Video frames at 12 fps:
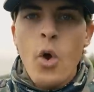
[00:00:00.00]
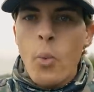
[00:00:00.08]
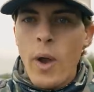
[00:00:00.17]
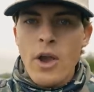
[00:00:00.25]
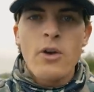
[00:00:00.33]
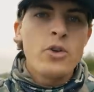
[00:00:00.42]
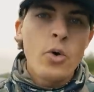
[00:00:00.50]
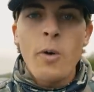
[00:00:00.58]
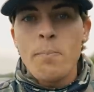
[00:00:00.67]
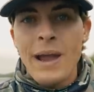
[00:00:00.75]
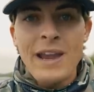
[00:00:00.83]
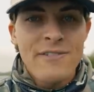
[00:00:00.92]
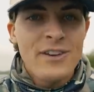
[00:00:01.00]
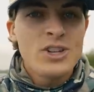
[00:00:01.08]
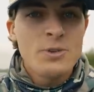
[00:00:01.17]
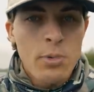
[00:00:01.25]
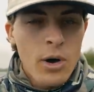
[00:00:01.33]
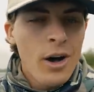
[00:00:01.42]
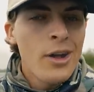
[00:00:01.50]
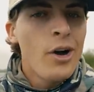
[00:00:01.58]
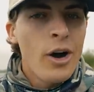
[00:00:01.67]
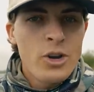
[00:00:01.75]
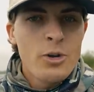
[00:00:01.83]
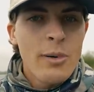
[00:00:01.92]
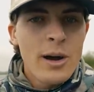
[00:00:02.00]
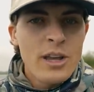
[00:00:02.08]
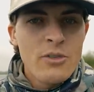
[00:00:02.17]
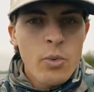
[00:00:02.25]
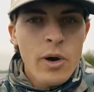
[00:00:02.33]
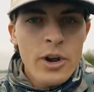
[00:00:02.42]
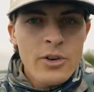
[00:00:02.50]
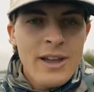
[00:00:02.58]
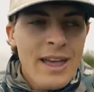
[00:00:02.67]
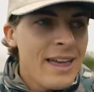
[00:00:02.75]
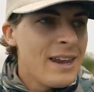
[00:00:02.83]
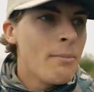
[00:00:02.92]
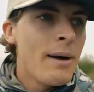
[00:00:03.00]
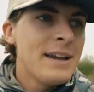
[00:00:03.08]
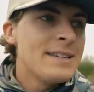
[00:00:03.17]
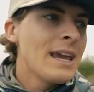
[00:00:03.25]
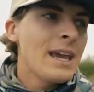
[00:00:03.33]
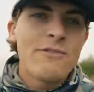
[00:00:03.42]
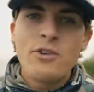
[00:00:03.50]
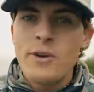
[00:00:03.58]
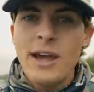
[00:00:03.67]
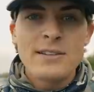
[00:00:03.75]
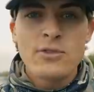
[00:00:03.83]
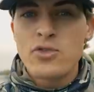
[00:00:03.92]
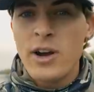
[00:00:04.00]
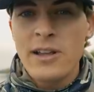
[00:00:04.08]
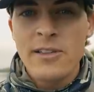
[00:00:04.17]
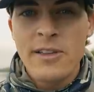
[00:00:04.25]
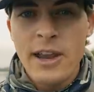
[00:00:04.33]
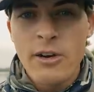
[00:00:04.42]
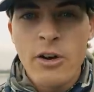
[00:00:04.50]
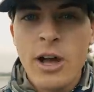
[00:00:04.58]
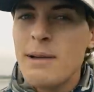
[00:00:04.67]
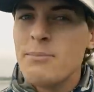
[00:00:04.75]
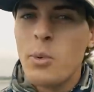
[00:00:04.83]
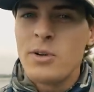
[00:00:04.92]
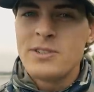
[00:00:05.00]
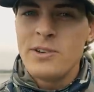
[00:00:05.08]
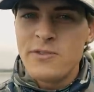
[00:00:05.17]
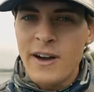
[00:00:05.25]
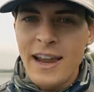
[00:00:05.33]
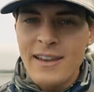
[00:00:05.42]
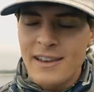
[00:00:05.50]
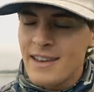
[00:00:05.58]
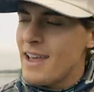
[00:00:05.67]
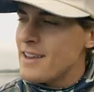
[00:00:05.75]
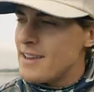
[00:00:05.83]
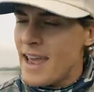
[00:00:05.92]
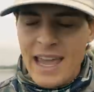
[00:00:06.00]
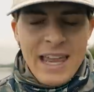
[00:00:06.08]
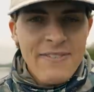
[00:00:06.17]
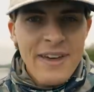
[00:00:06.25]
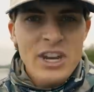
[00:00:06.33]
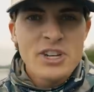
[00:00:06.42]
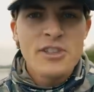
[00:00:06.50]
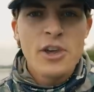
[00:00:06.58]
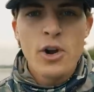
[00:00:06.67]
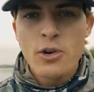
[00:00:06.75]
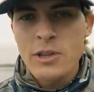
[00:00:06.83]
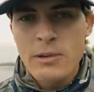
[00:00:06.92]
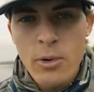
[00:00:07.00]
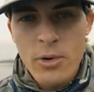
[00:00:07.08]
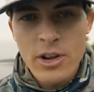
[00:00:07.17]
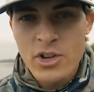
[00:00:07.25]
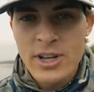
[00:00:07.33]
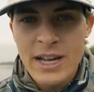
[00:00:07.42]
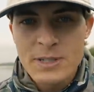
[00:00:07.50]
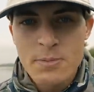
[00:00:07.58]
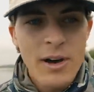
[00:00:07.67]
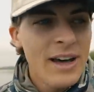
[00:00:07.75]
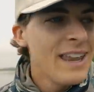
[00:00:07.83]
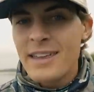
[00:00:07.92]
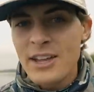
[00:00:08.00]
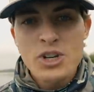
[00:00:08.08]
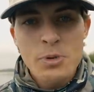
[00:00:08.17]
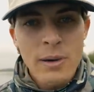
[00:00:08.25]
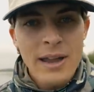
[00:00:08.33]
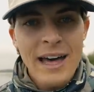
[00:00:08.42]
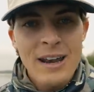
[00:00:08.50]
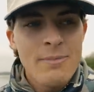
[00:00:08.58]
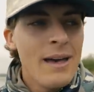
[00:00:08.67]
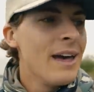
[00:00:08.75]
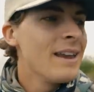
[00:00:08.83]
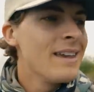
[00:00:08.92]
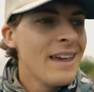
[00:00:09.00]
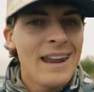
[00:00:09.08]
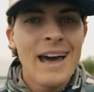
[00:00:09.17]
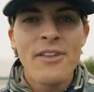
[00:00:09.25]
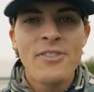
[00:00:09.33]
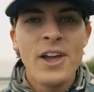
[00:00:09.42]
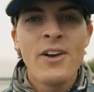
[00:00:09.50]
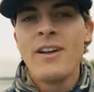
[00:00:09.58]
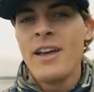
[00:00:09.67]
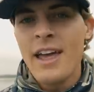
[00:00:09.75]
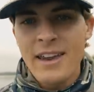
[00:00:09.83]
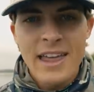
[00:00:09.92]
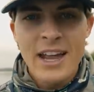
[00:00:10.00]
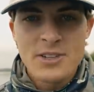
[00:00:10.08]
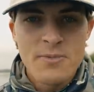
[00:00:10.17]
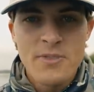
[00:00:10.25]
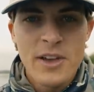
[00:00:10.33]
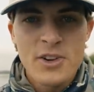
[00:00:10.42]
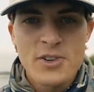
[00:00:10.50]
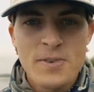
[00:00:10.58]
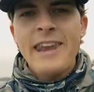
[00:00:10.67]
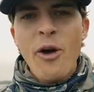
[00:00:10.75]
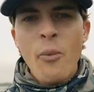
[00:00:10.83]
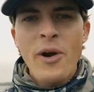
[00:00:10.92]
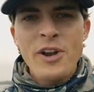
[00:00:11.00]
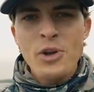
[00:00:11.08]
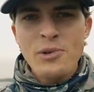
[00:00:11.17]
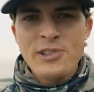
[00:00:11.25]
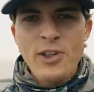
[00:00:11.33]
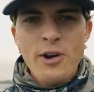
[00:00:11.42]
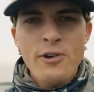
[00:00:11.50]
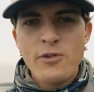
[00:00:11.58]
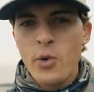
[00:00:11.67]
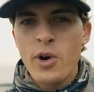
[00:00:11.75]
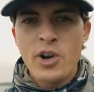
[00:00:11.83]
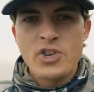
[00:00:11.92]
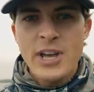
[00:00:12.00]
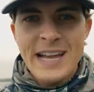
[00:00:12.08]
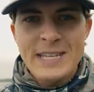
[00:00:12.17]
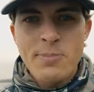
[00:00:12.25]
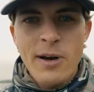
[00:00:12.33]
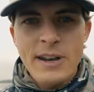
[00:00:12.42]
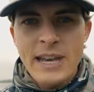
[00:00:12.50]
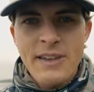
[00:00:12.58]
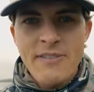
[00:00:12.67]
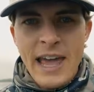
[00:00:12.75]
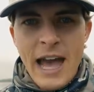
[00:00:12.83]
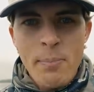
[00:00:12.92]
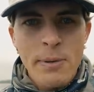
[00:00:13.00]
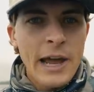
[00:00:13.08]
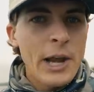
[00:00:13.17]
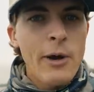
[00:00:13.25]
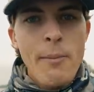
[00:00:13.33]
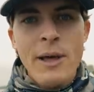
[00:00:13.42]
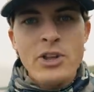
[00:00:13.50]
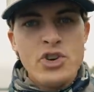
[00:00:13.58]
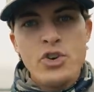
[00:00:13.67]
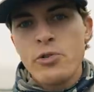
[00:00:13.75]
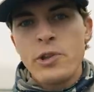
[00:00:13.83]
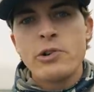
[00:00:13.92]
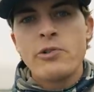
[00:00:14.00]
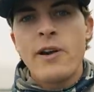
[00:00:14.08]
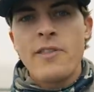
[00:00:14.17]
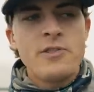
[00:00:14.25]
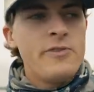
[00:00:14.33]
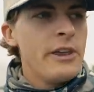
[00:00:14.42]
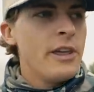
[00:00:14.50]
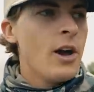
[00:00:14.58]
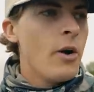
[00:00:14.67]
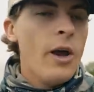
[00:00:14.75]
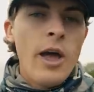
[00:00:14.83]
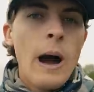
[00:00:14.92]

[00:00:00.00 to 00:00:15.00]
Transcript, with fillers: where your bait fish spawn on your body of water. And it might take a few days of trial and error, but once you find it, take advantage advantage of the early morning shad spawn, get your butt out of bed, get out there, and catch some fish. Now, where do you look for a shad spawn to even happen? I know I mentioned earlier on in this video,